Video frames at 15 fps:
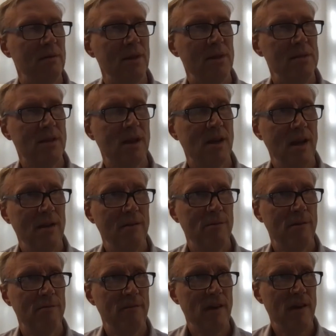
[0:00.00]
It's kind of
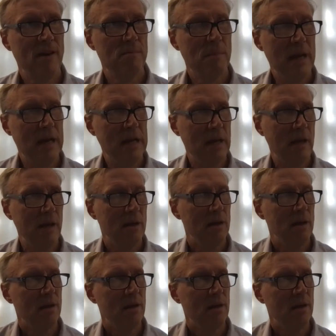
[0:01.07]
a vague mandate,